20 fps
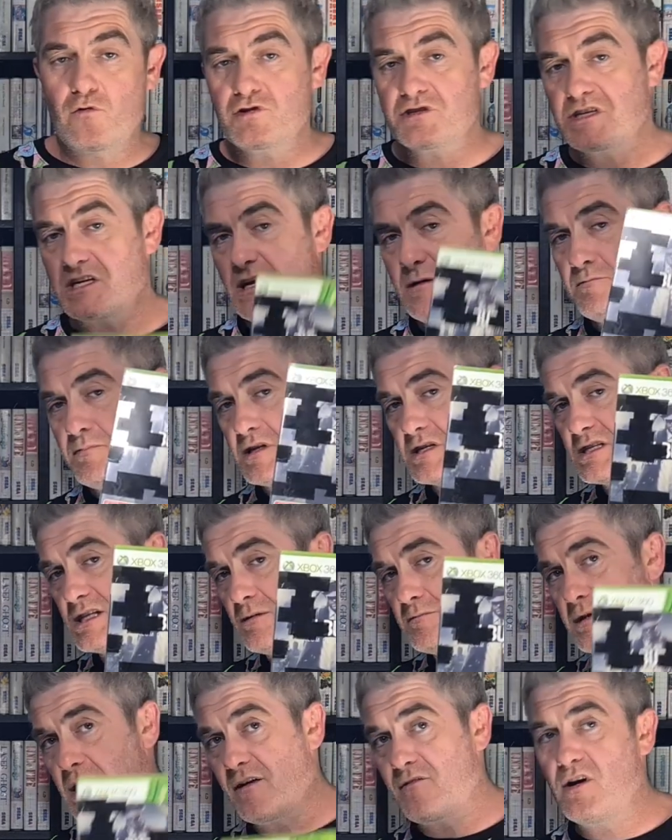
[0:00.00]
version, keeping the
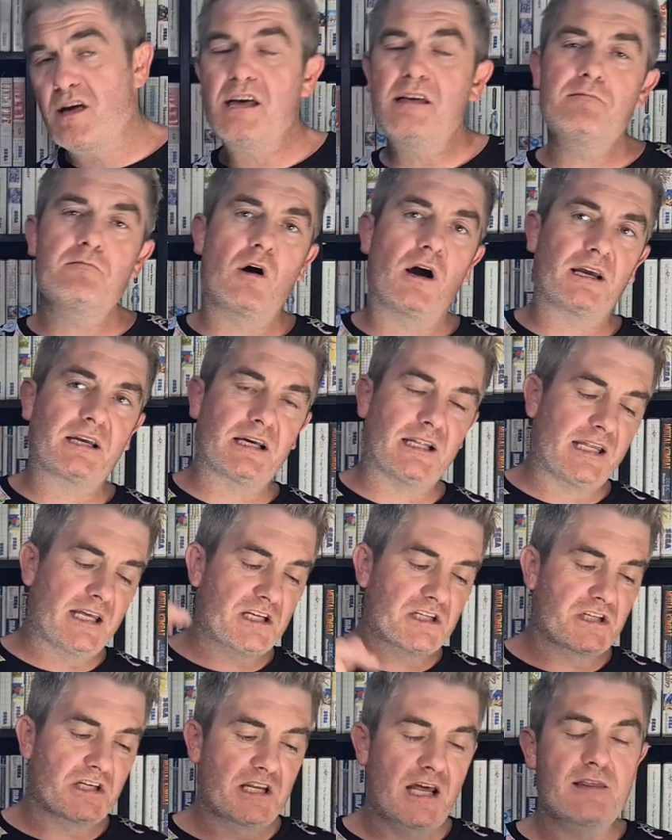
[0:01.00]
slipcover in my
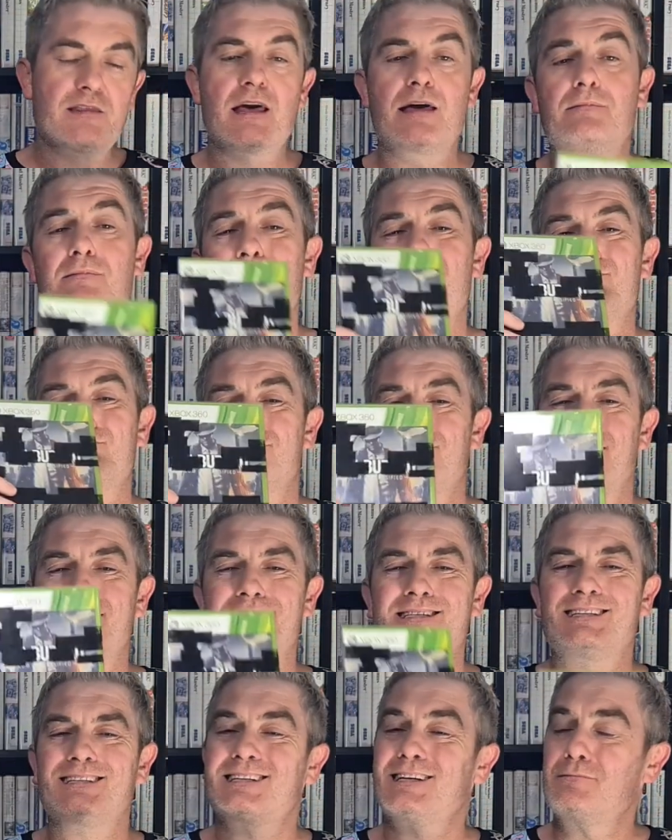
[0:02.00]
collection, and that
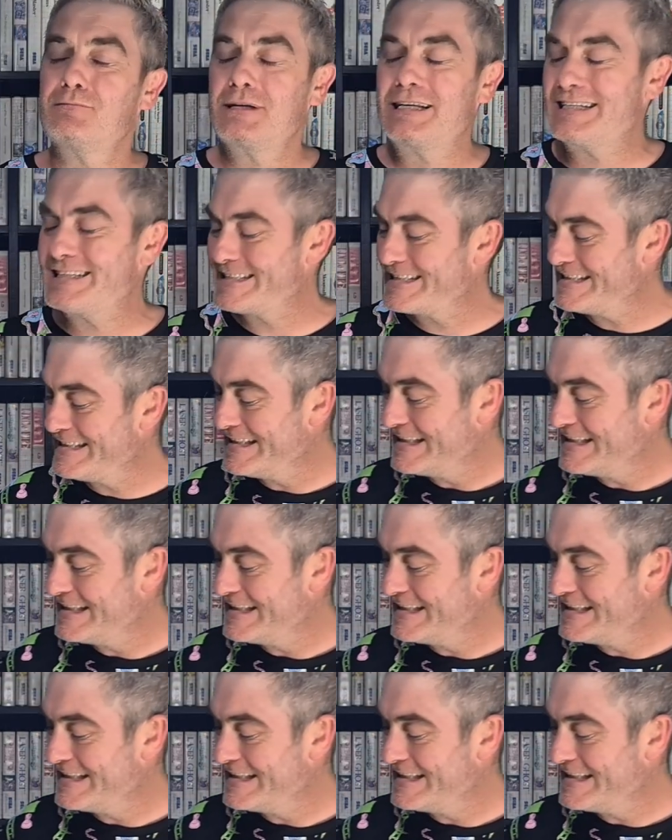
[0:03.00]
makes it complete.